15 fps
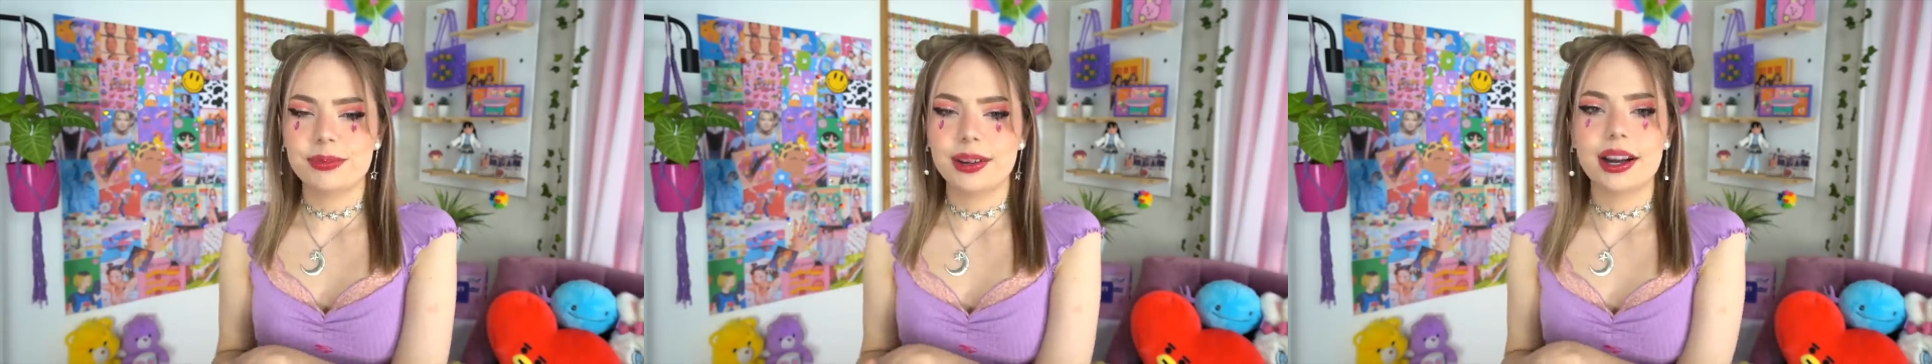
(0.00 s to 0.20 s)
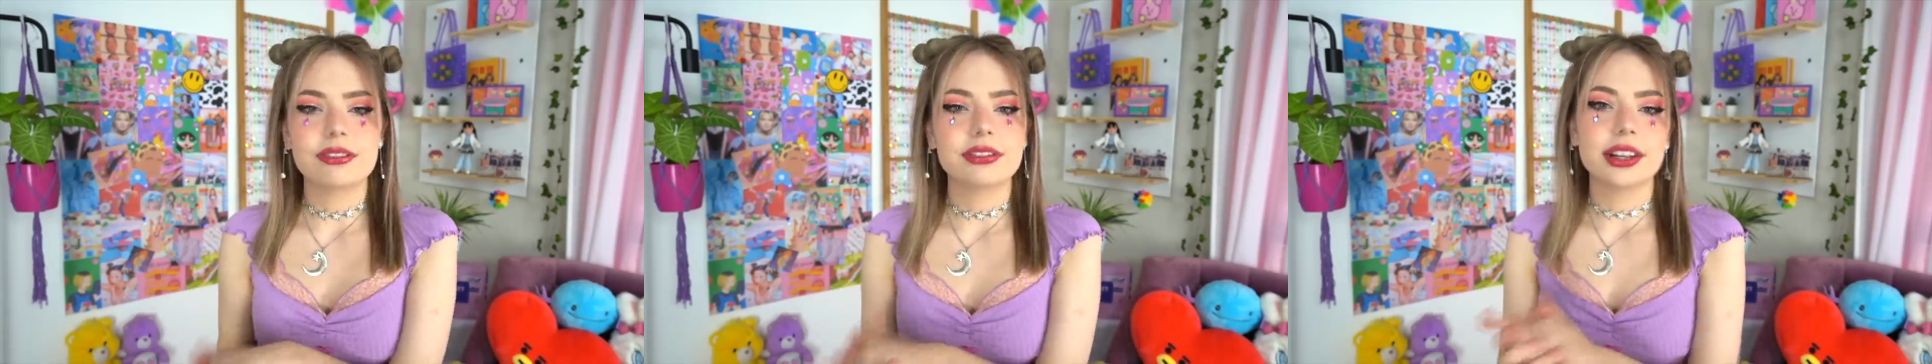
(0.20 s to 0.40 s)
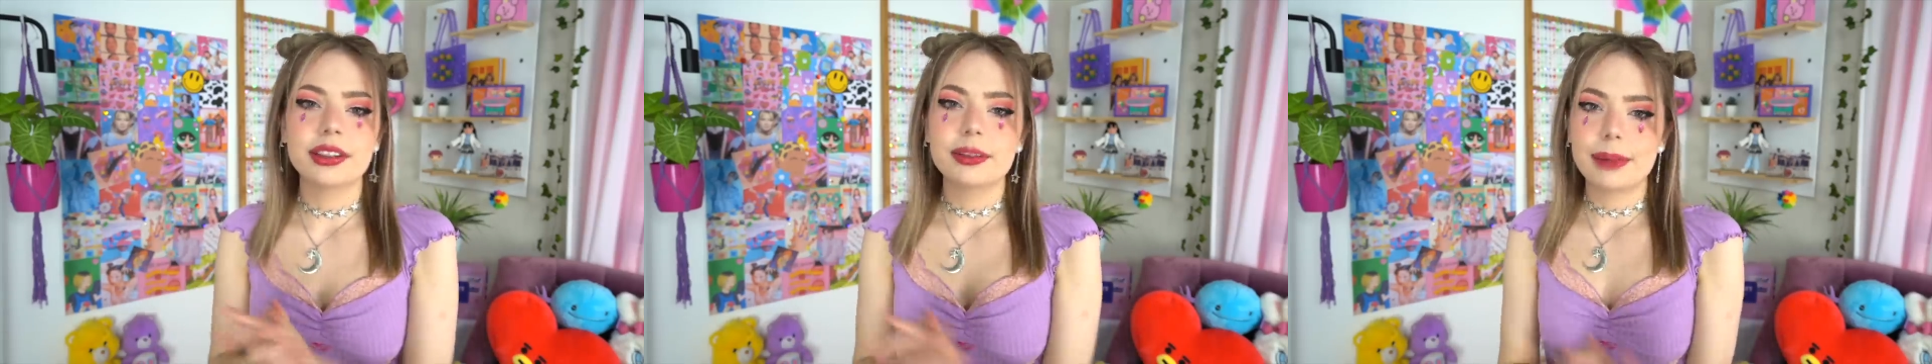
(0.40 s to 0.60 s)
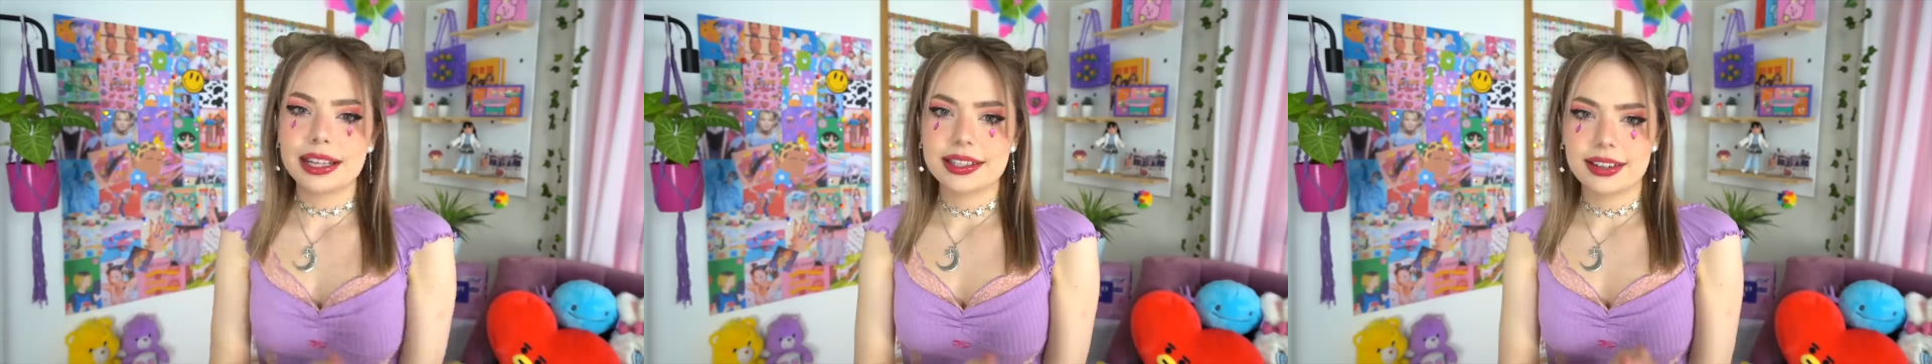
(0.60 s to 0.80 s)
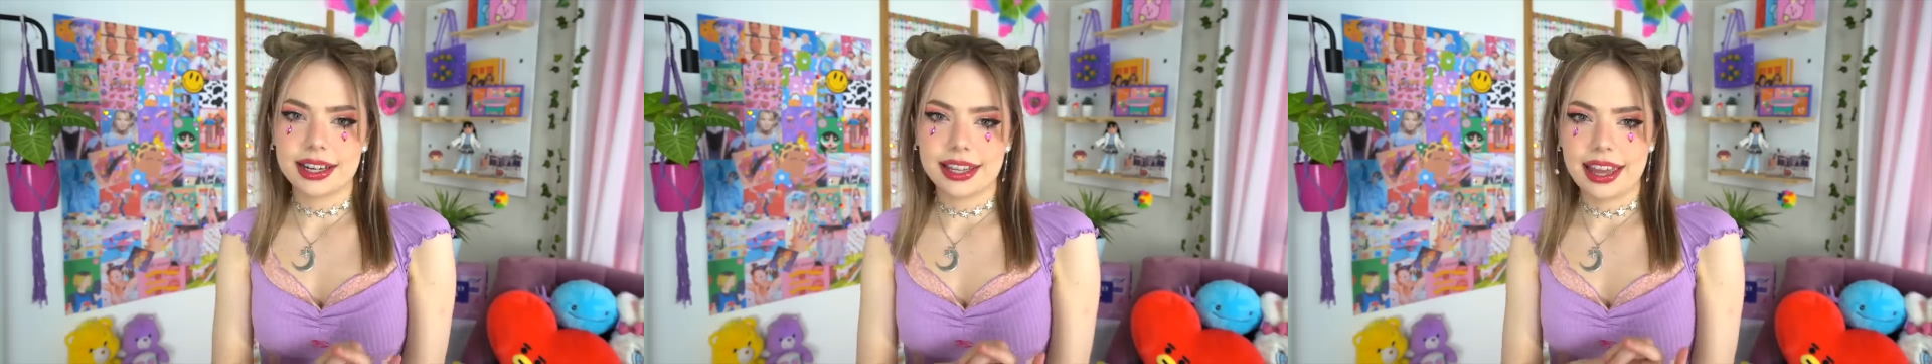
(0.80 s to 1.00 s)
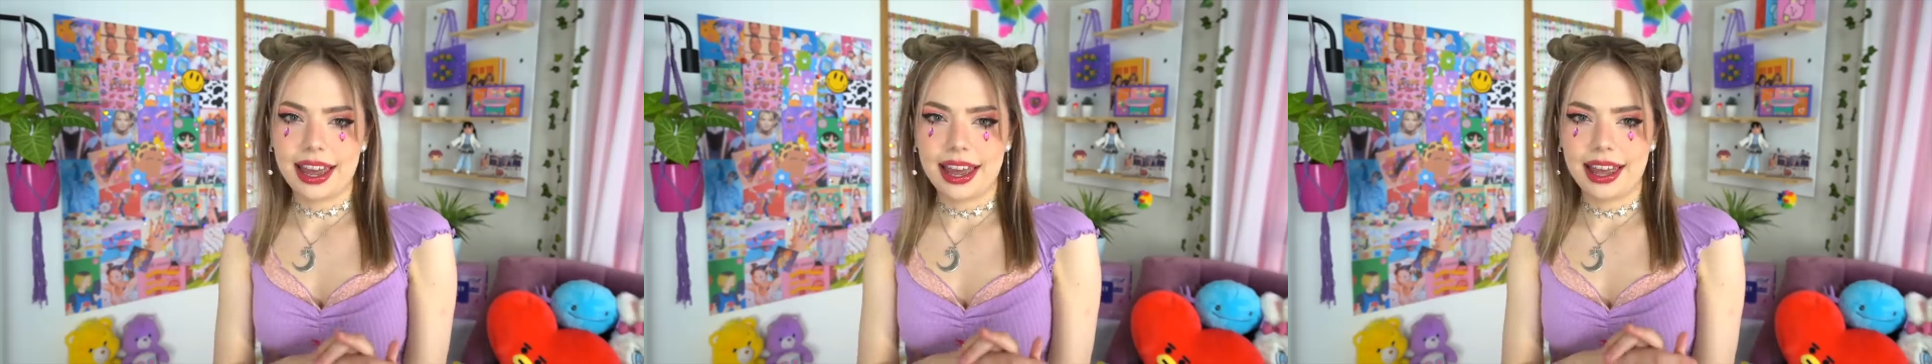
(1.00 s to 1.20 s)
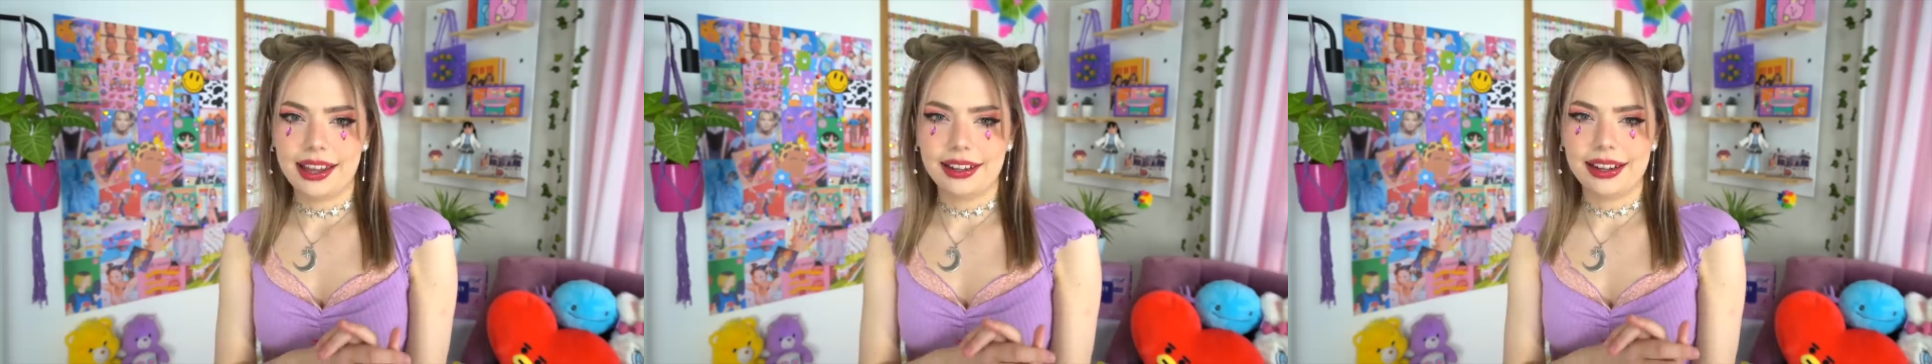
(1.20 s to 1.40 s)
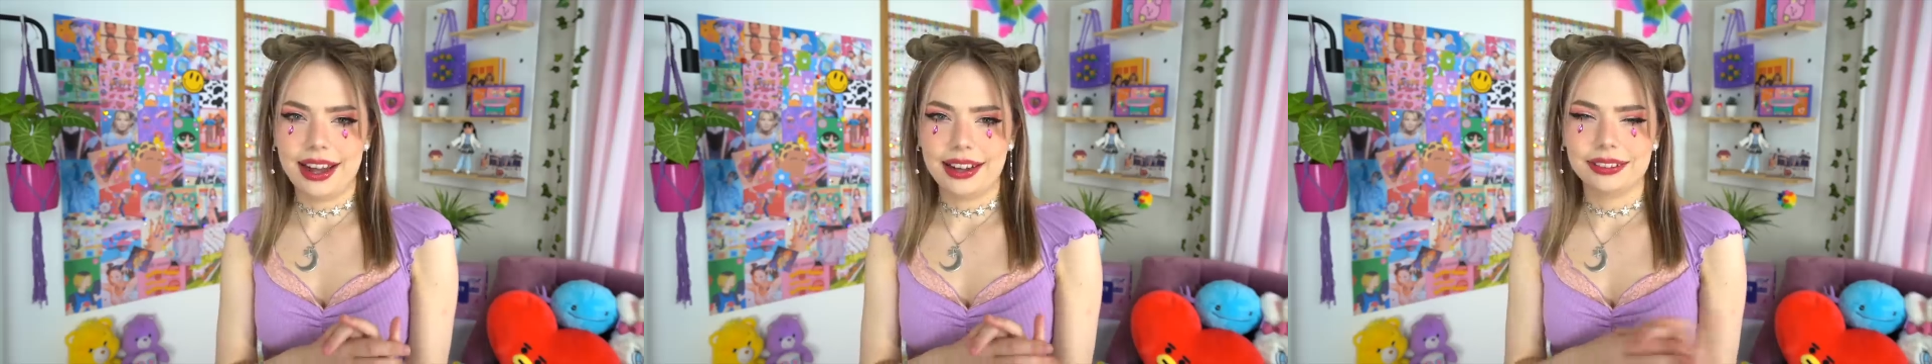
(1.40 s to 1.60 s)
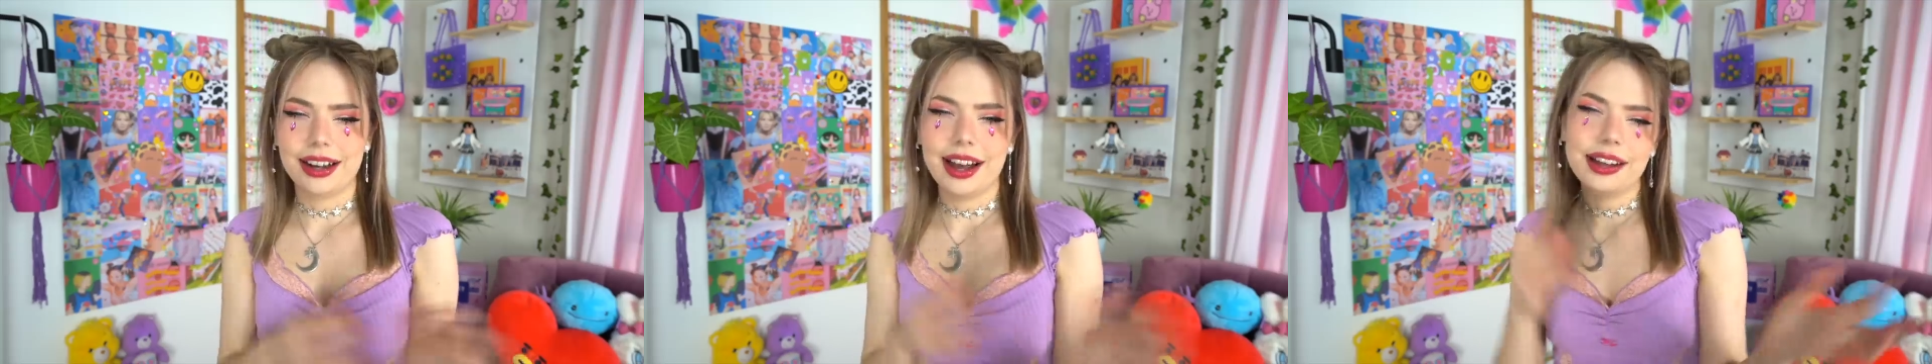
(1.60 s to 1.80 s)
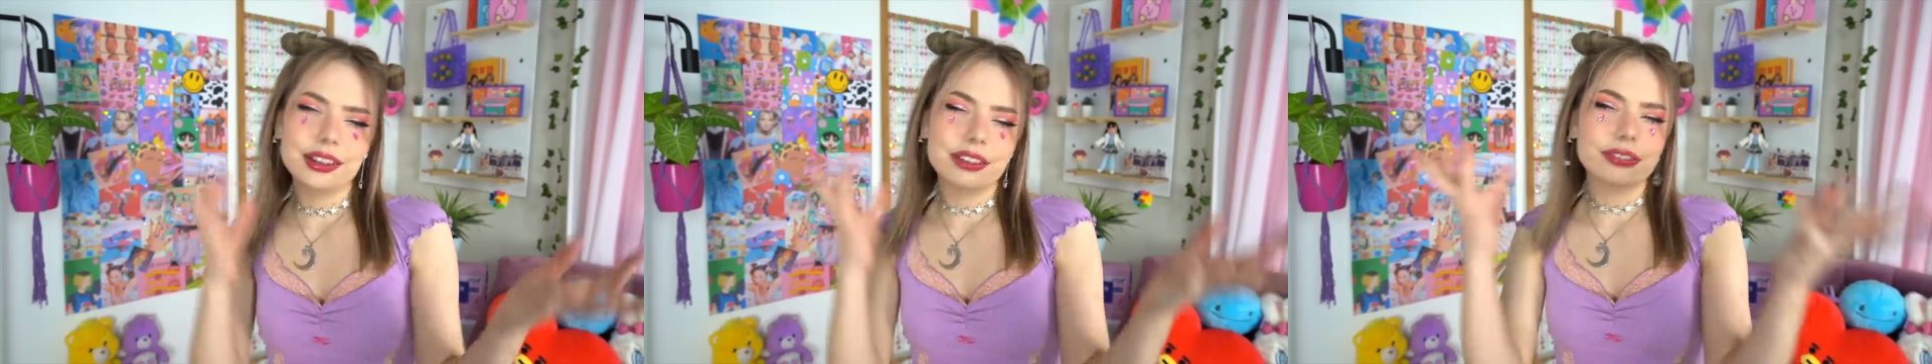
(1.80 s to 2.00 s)
but I've done the best I can and
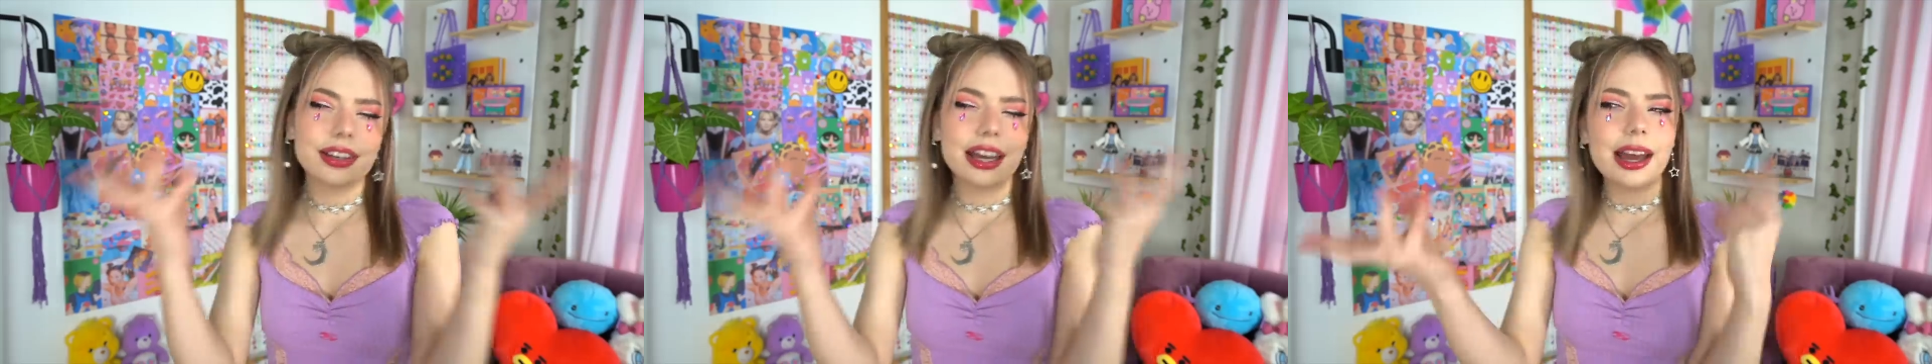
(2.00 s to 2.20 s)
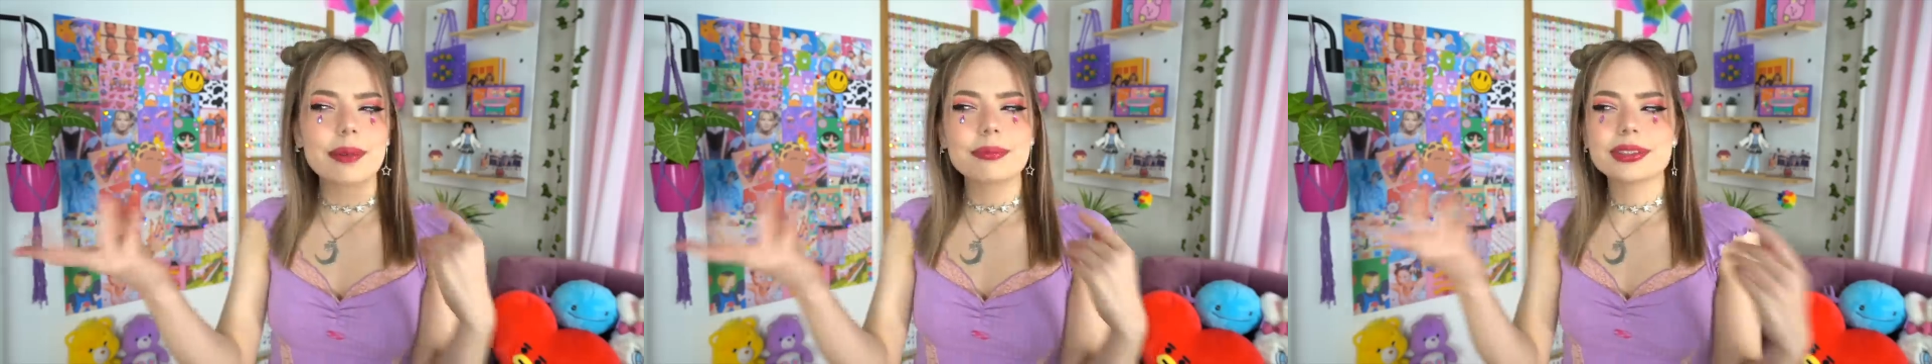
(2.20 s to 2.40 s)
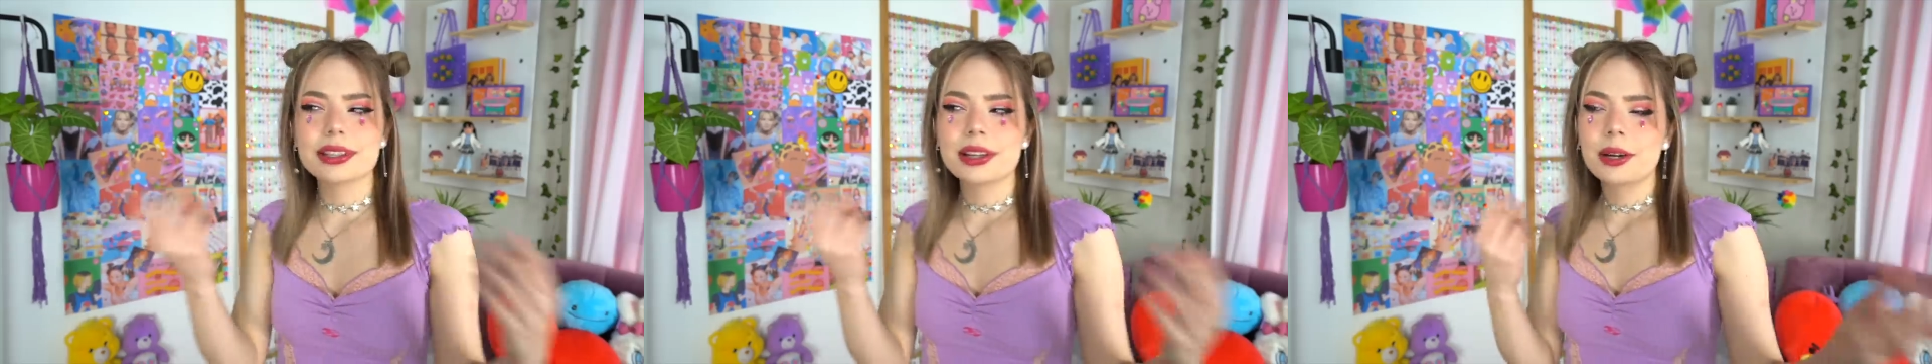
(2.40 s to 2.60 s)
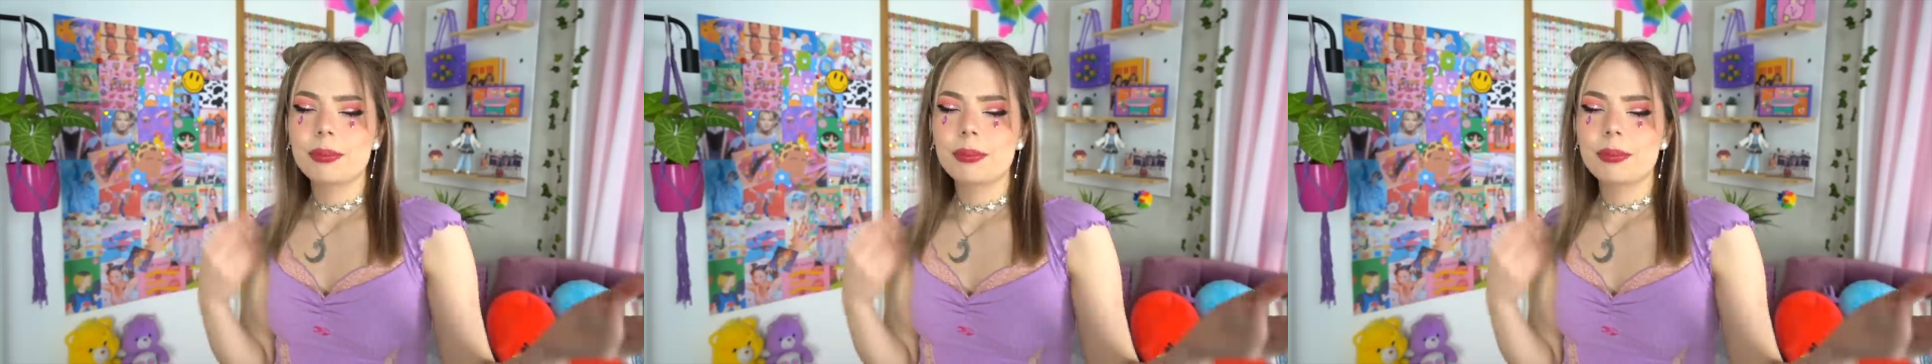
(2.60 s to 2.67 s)
kind of kept